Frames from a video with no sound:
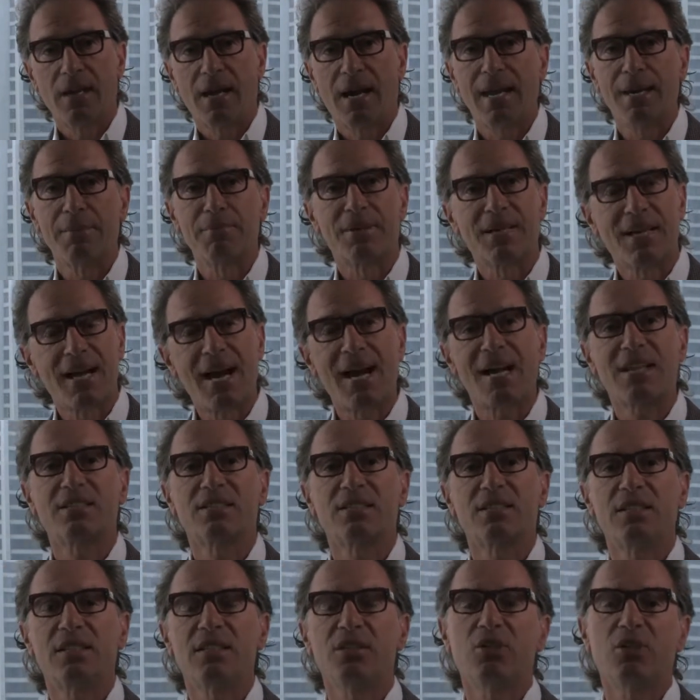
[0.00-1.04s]
I am
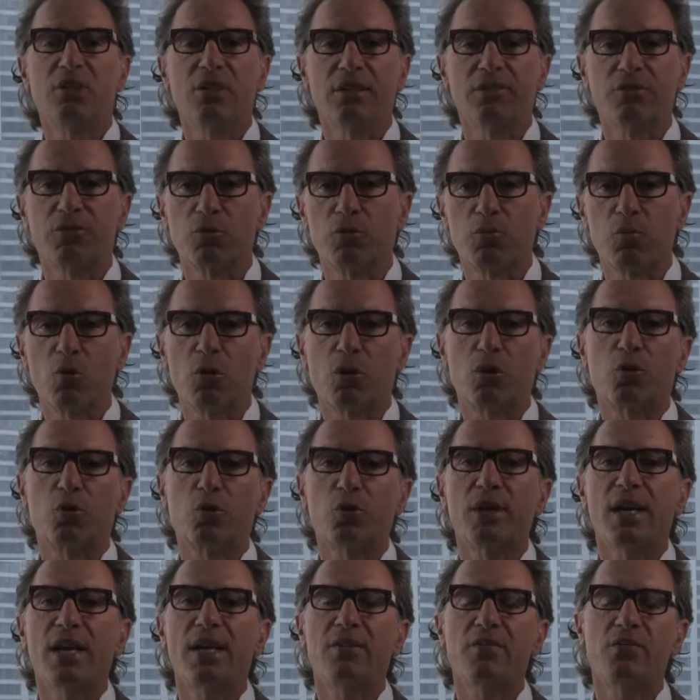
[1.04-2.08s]
constantly looking for more
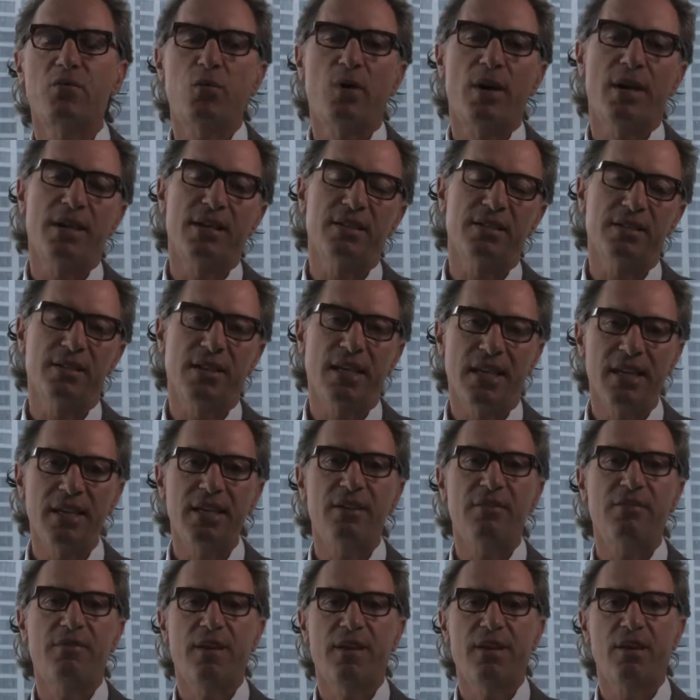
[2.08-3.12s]
creative ways to
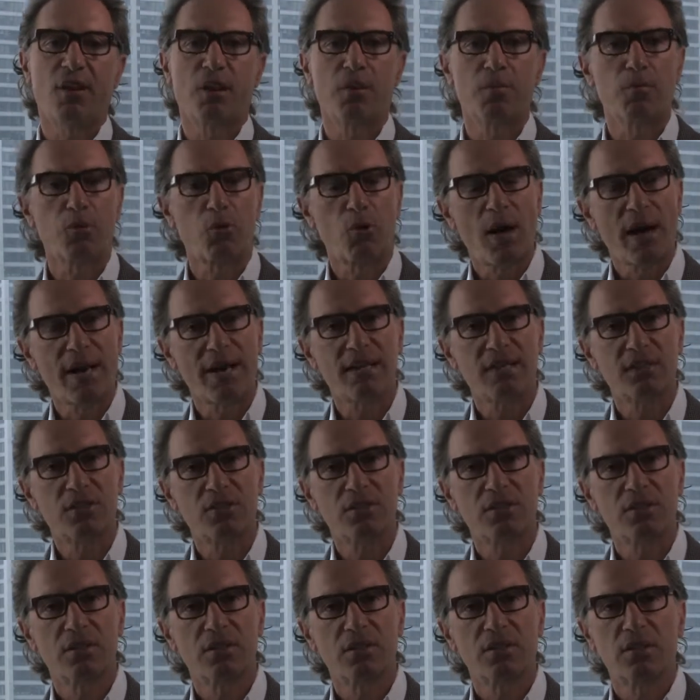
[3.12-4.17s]
innovate our
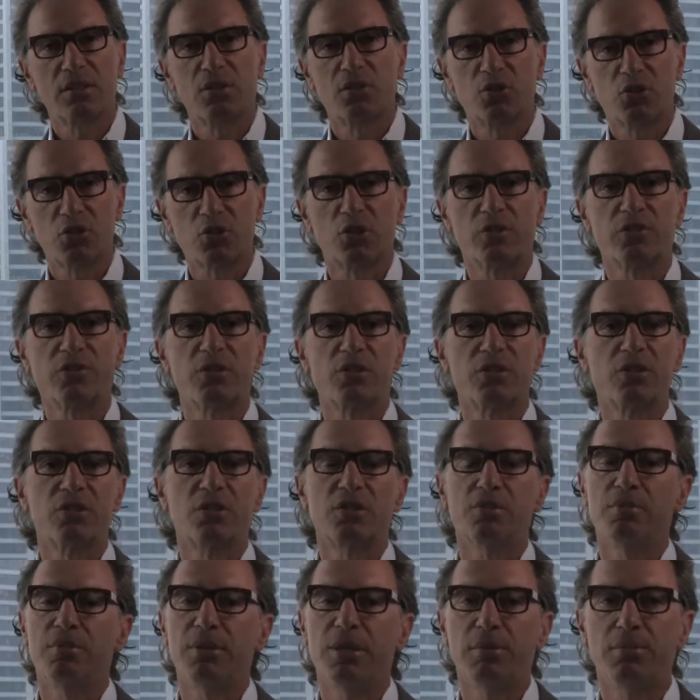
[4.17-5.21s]
products,
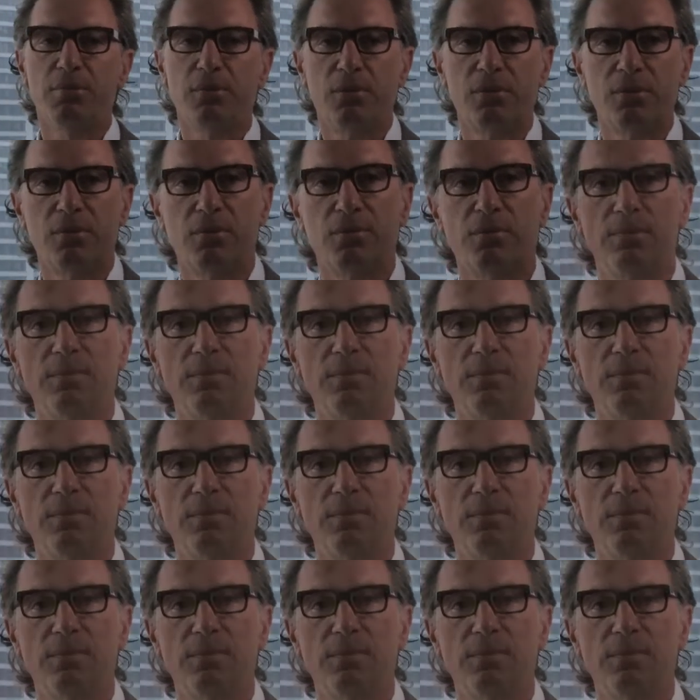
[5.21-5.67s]
services, and people.